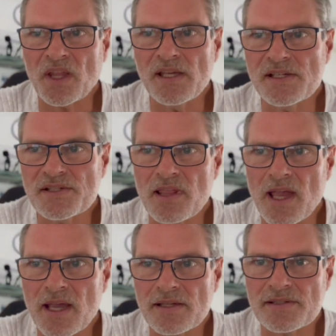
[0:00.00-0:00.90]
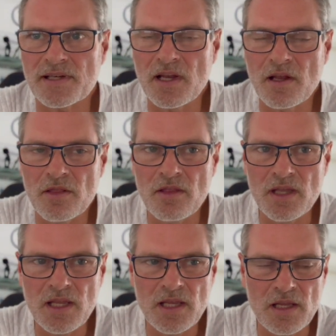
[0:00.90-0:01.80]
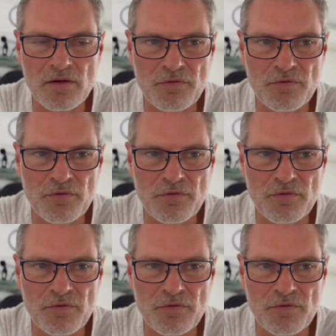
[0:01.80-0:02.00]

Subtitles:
is that the